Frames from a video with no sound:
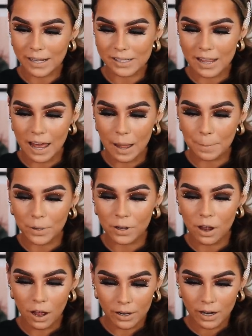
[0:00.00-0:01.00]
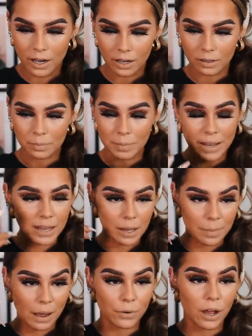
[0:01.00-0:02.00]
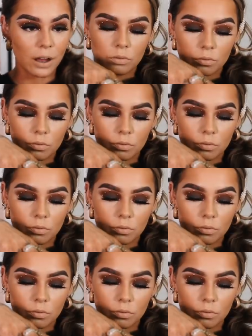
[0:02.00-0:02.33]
It's their banana baking powder.